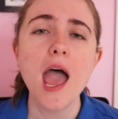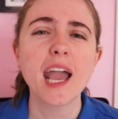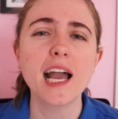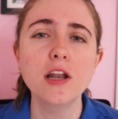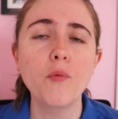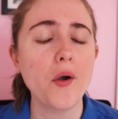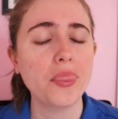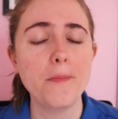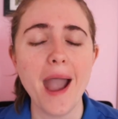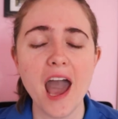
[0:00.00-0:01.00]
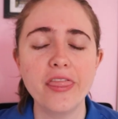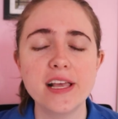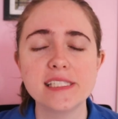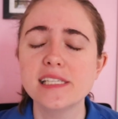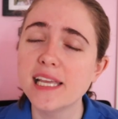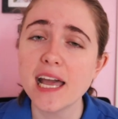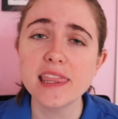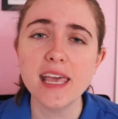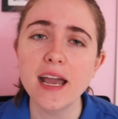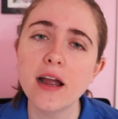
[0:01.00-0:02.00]
and kind of what the path is to
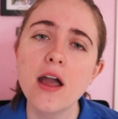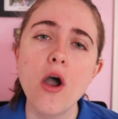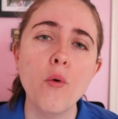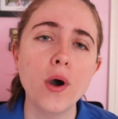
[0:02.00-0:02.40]
get there,